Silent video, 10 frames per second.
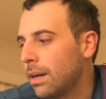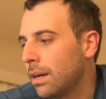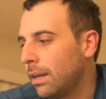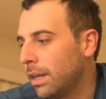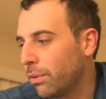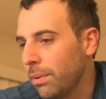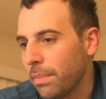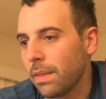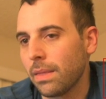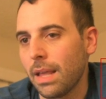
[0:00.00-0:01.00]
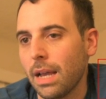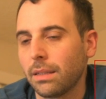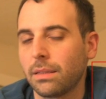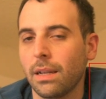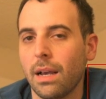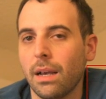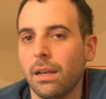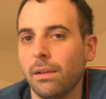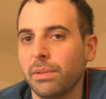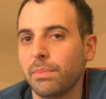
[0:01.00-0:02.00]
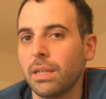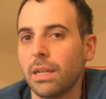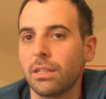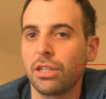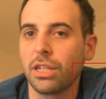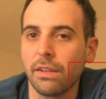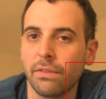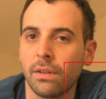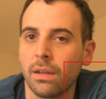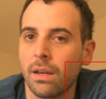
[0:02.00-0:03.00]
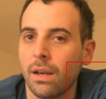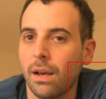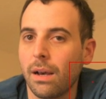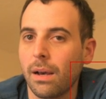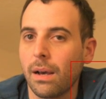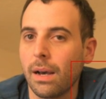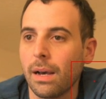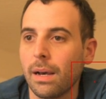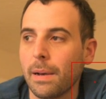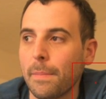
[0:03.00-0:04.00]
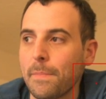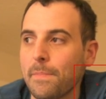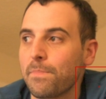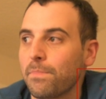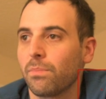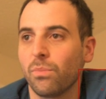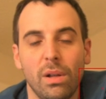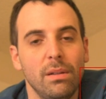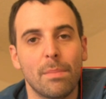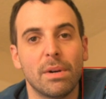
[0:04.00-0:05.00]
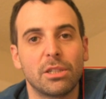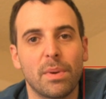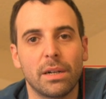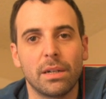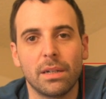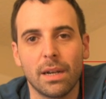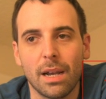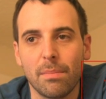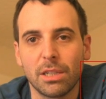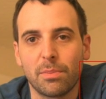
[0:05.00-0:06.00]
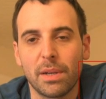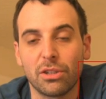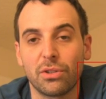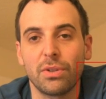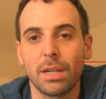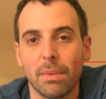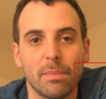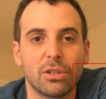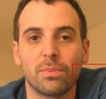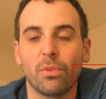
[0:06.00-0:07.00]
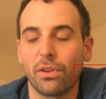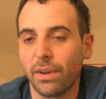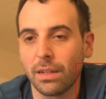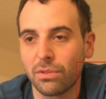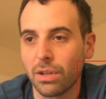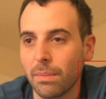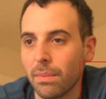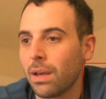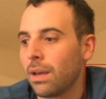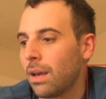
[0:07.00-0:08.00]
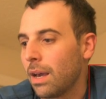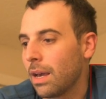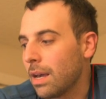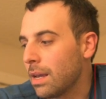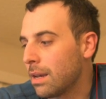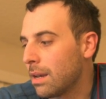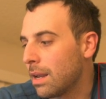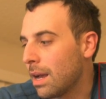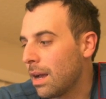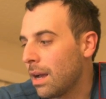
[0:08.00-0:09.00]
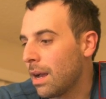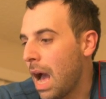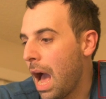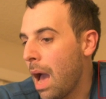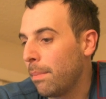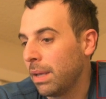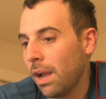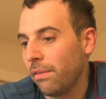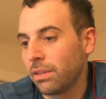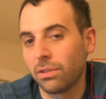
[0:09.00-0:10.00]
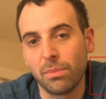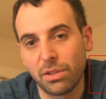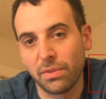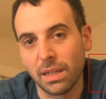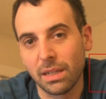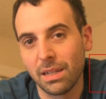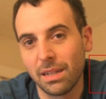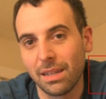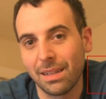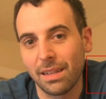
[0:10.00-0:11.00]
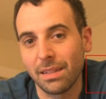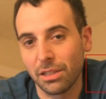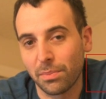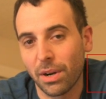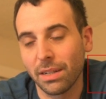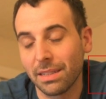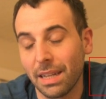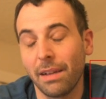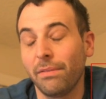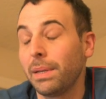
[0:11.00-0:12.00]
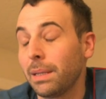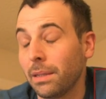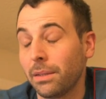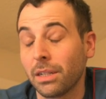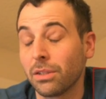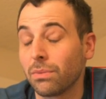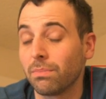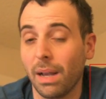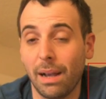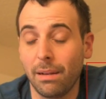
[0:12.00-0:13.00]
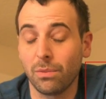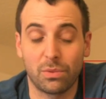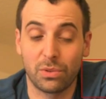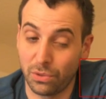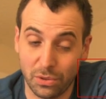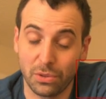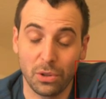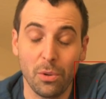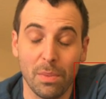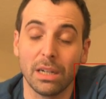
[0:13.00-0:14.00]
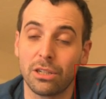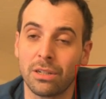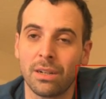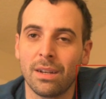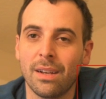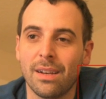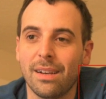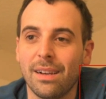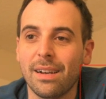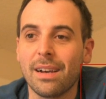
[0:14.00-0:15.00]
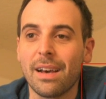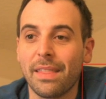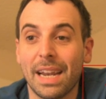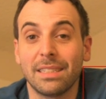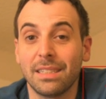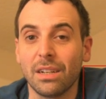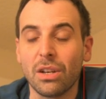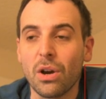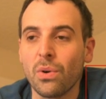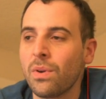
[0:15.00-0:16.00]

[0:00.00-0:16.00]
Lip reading: equipment that helps me achieve a much better stream, a much more fun stream. And I've been having so much fun in this process, and I've been learning so much that I didn't know,